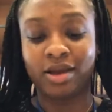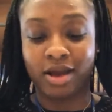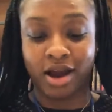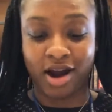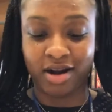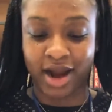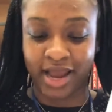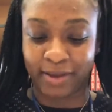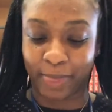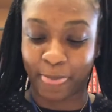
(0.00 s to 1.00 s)
All
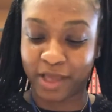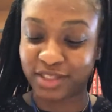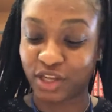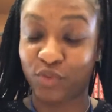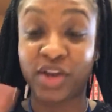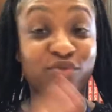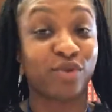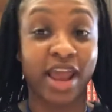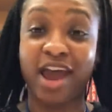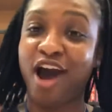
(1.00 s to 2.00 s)
right, so we've
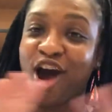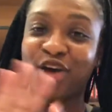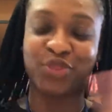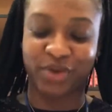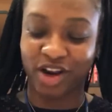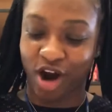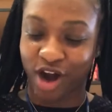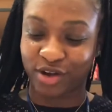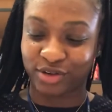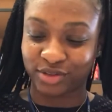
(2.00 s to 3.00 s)
read all 3
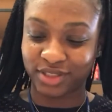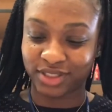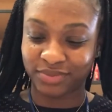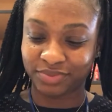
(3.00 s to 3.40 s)
articles.